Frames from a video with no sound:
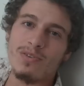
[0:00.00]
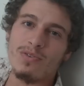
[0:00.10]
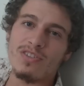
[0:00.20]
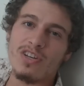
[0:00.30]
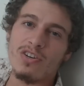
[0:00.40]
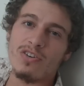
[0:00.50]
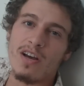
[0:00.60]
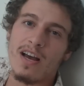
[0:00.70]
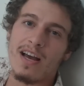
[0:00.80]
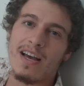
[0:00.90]

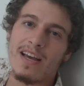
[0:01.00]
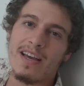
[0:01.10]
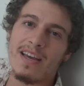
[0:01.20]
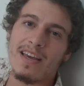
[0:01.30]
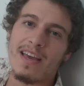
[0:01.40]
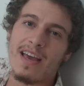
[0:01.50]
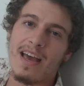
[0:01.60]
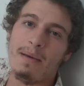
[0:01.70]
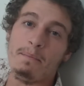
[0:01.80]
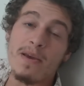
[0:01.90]
also a
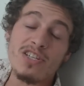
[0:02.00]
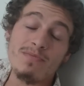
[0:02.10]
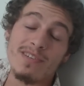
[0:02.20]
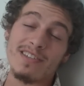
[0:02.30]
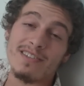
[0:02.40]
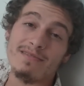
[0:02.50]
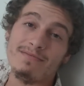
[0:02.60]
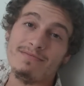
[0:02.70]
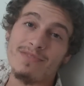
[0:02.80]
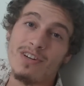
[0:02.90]
measurement.
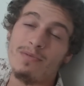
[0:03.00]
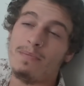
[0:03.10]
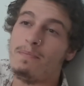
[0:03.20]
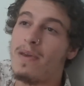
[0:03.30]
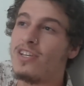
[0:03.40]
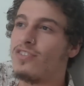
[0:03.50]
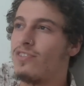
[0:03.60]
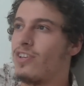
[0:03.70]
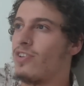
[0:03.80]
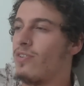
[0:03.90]
You know, we measure
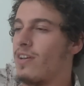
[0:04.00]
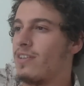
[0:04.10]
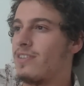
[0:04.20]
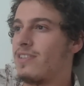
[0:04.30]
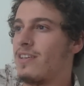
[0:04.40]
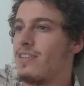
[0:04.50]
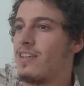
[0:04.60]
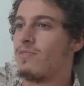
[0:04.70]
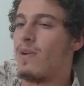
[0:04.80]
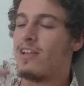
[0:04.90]
in units
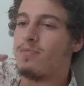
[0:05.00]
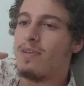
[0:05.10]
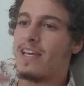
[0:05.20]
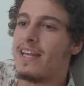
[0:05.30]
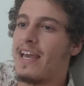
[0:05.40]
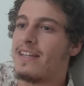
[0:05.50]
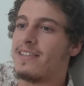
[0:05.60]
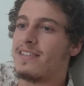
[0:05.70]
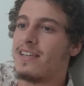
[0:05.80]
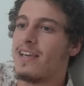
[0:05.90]
as well as being an
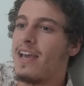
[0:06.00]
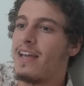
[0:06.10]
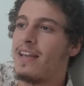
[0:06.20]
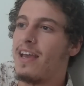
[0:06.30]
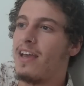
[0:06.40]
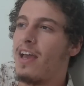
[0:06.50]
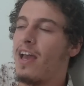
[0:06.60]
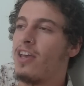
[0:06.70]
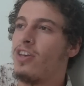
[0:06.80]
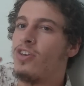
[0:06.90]
entity, and
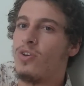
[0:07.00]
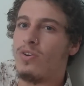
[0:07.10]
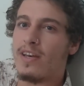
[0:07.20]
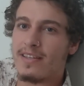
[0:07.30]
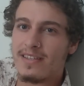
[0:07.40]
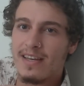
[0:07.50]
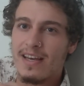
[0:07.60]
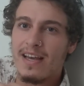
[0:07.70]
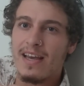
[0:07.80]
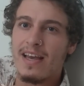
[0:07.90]
a unit
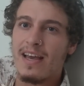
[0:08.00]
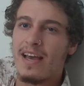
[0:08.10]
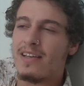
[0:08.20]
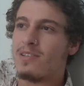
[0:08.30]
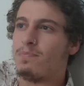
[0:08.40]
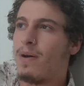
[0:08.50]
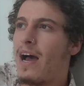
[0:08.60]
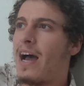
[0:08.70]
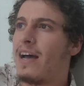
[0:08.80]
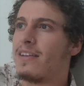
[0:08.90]
is
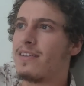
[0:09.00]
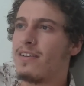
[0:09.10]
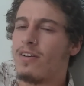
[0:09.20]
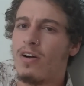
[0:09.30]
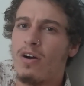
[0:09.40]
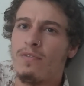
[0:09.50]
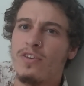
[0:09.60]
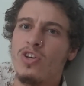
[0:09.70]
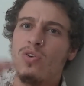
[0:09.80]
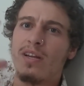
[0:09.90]
part of
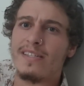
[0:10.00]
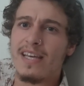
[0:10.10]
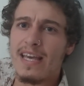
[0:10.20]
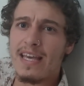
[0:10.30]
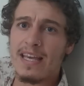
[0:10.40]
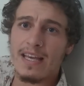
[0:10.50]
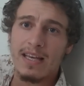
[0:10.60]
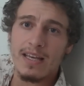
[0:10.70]
unity.